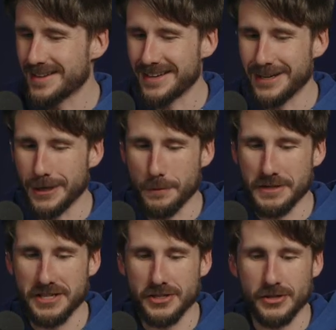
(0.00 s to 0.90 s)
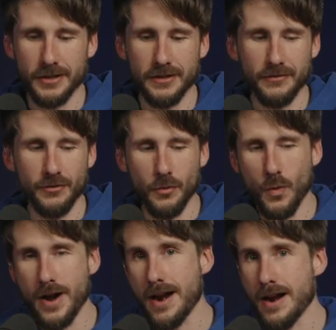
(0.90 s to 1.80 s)
uh the potential of
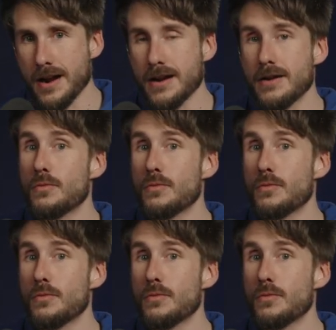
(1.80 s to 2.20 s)
where